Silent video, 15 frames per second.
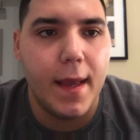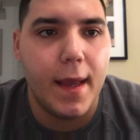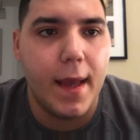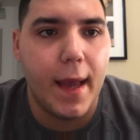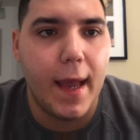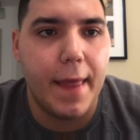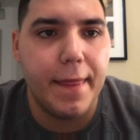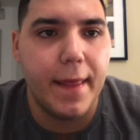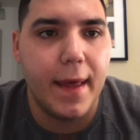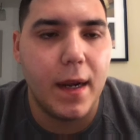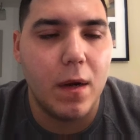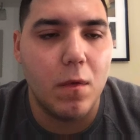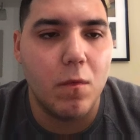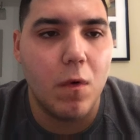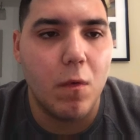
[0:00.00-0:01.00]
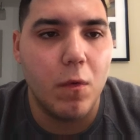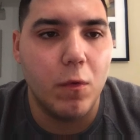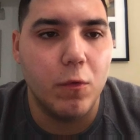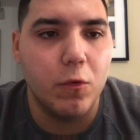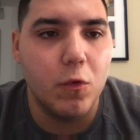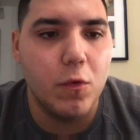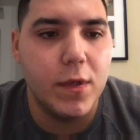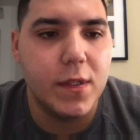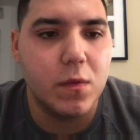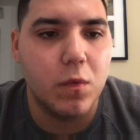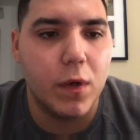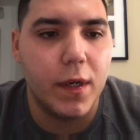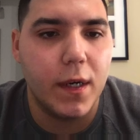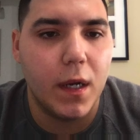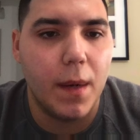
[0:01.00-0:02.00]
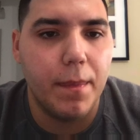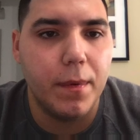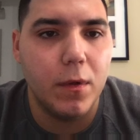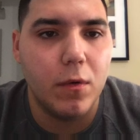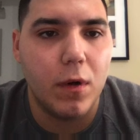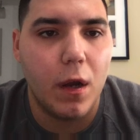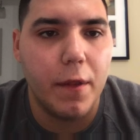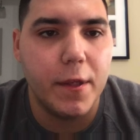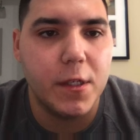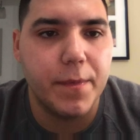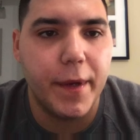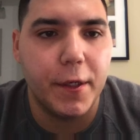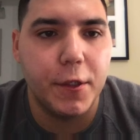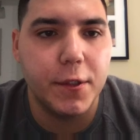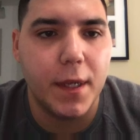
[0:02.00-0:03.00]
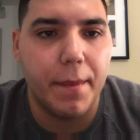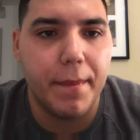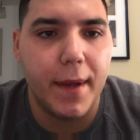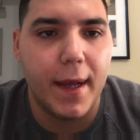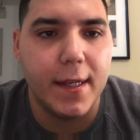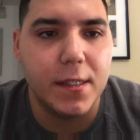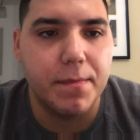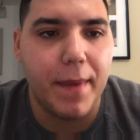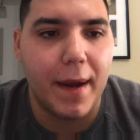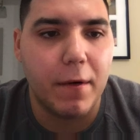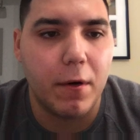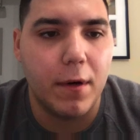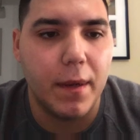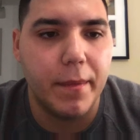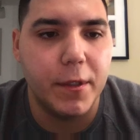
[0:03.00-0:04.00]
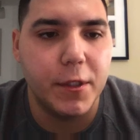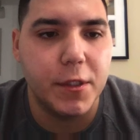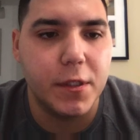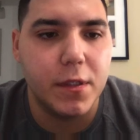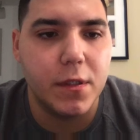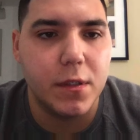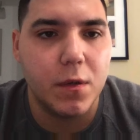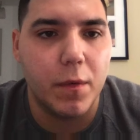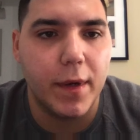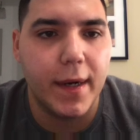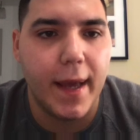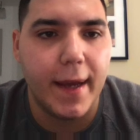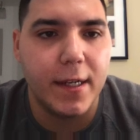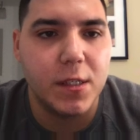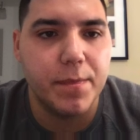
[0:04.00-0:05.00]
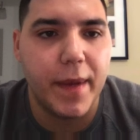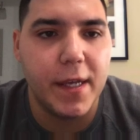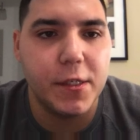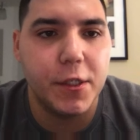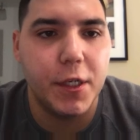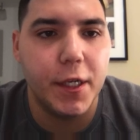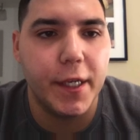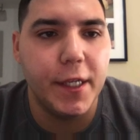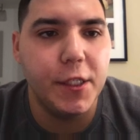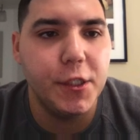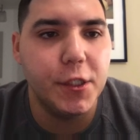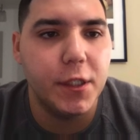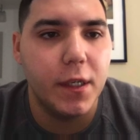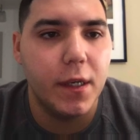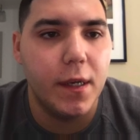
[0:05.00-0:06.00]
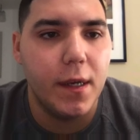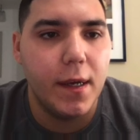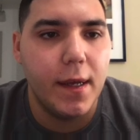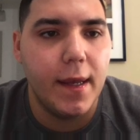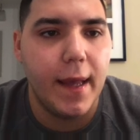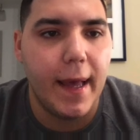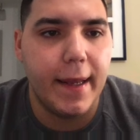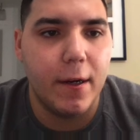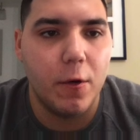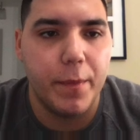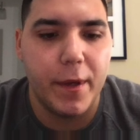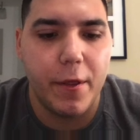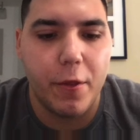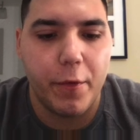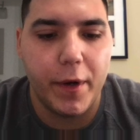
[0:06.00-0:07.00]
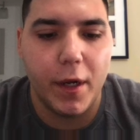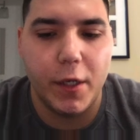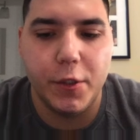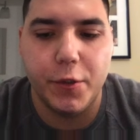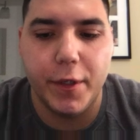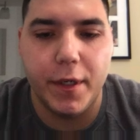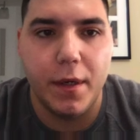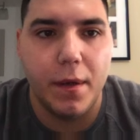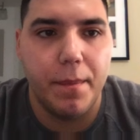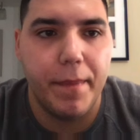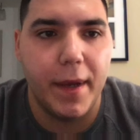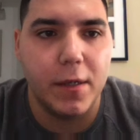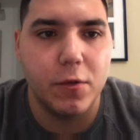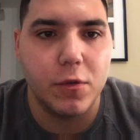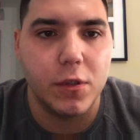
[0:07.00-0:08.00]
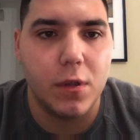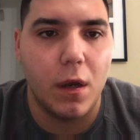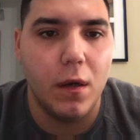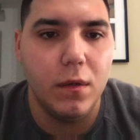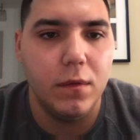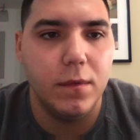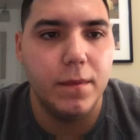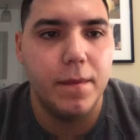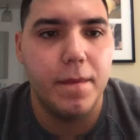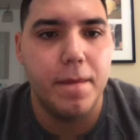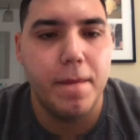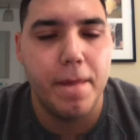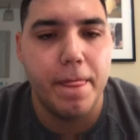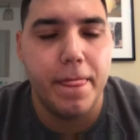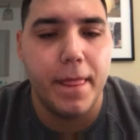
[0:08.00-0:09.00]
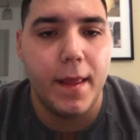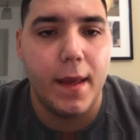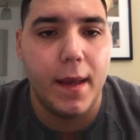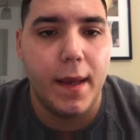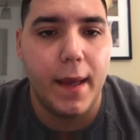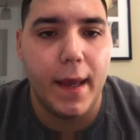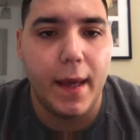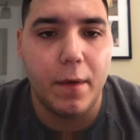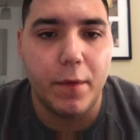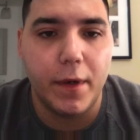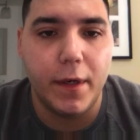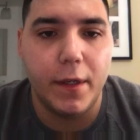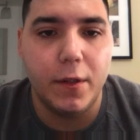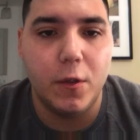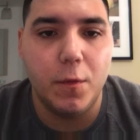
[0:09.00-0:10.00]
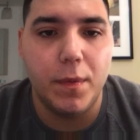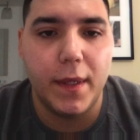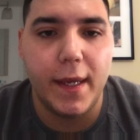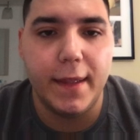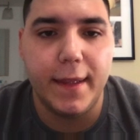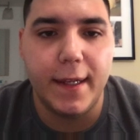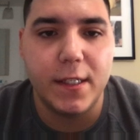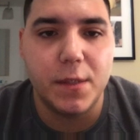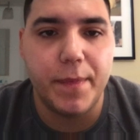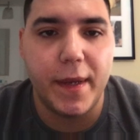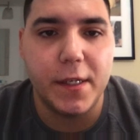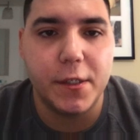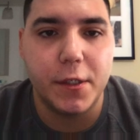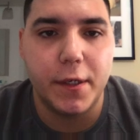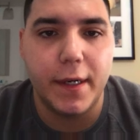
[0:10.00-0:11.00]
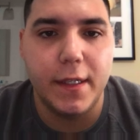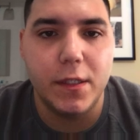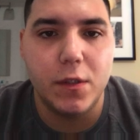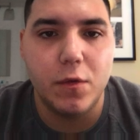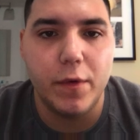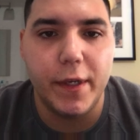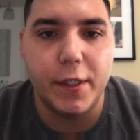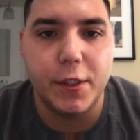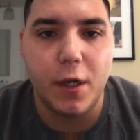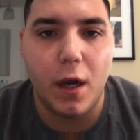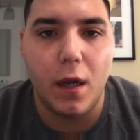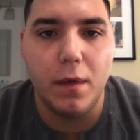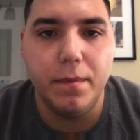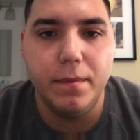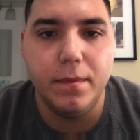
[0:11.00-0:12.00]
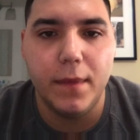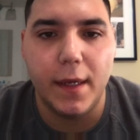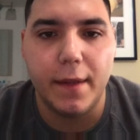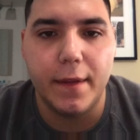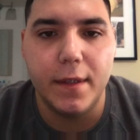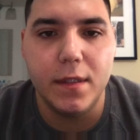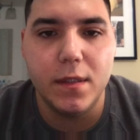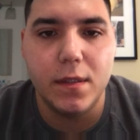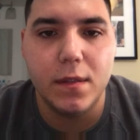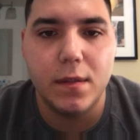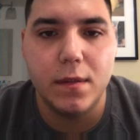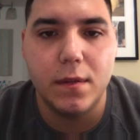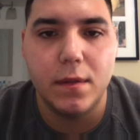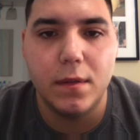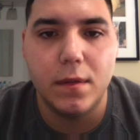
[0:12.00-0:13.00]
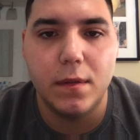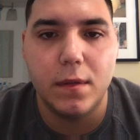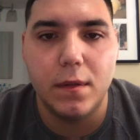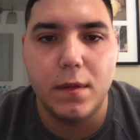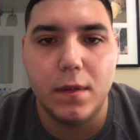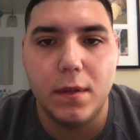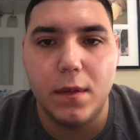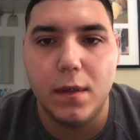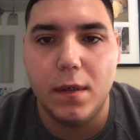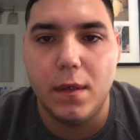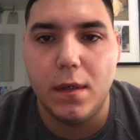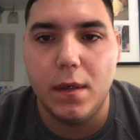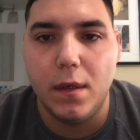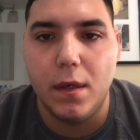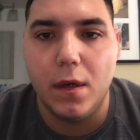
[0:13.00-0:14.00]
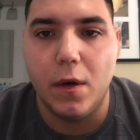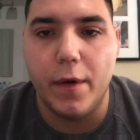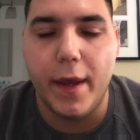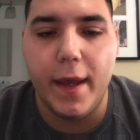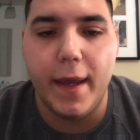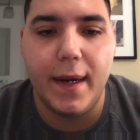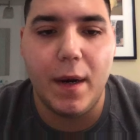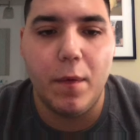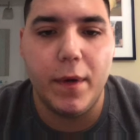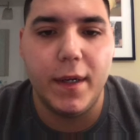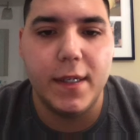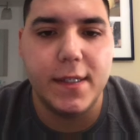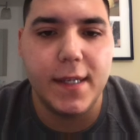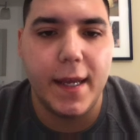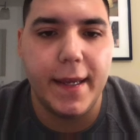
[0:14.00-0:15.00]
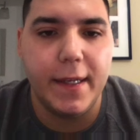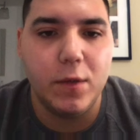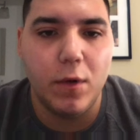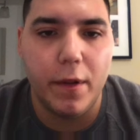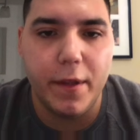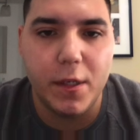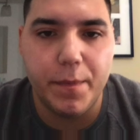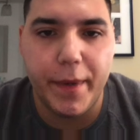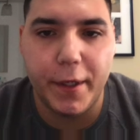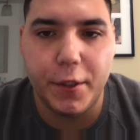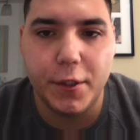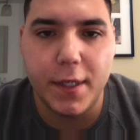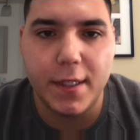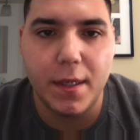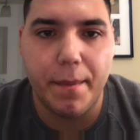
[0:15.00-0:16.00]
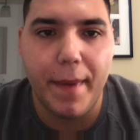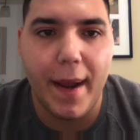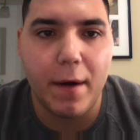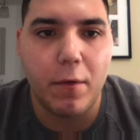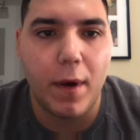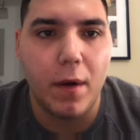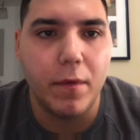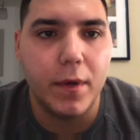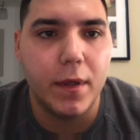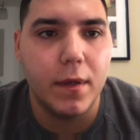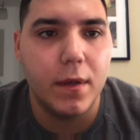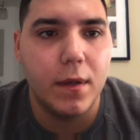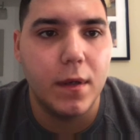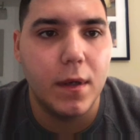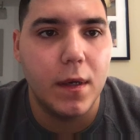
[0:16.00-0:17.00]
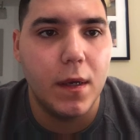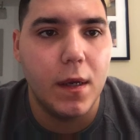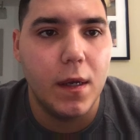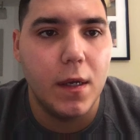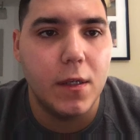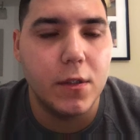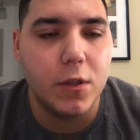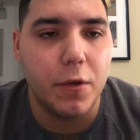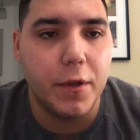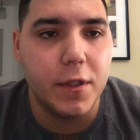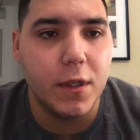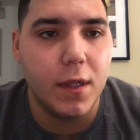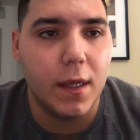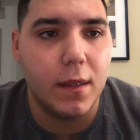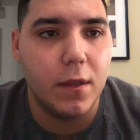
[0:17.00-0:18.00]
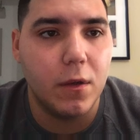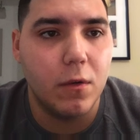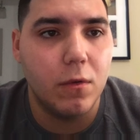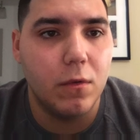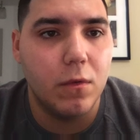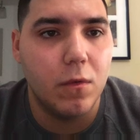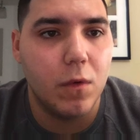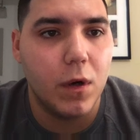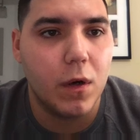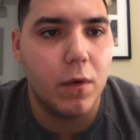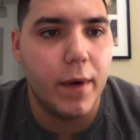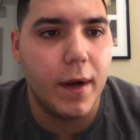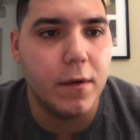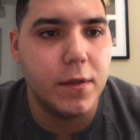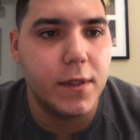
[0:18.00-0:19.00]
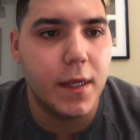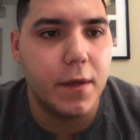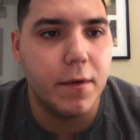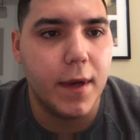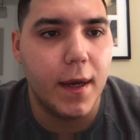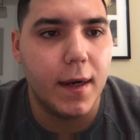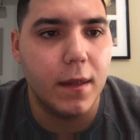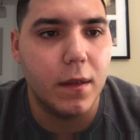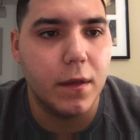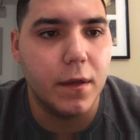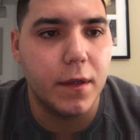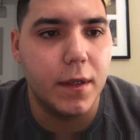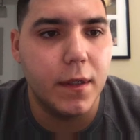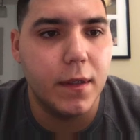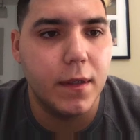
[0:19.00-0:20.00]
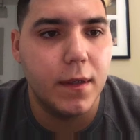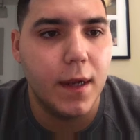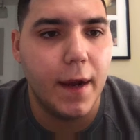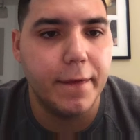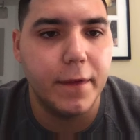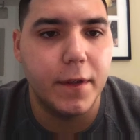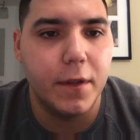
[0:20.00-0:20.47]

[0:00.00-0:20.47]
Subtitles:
and then what we'll do is we're going to upload all these pictures up as background images. So we're going to add a spacer to each, and it'll be 300 pixels tall, and we're going to duplicate that spacer into each column like this. Okay, we're going to set each one of these pictures as a background. So these are like little workarounds that you kind of learn after you